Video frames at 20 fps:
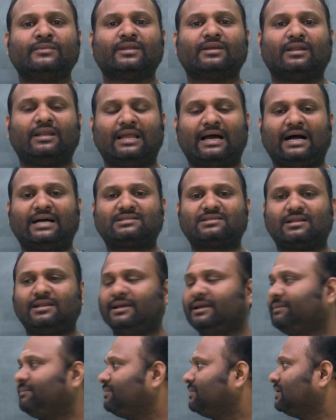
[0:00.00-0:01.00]

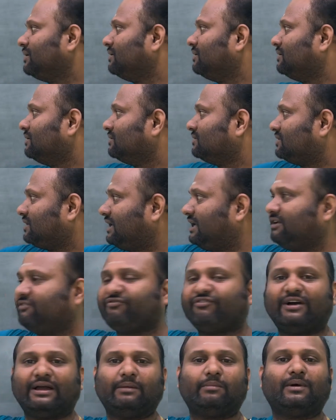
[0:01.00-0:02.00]
Lastly, 3
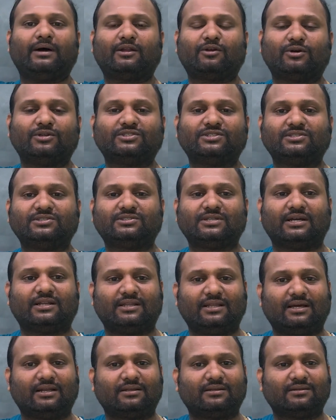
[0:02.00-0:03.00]
5-mark questions are
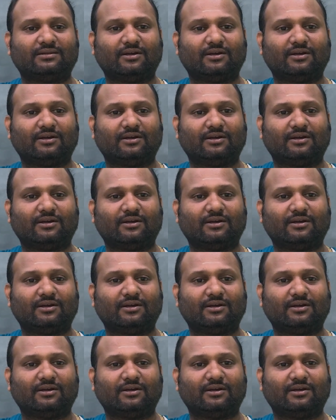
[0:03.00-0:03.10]
there.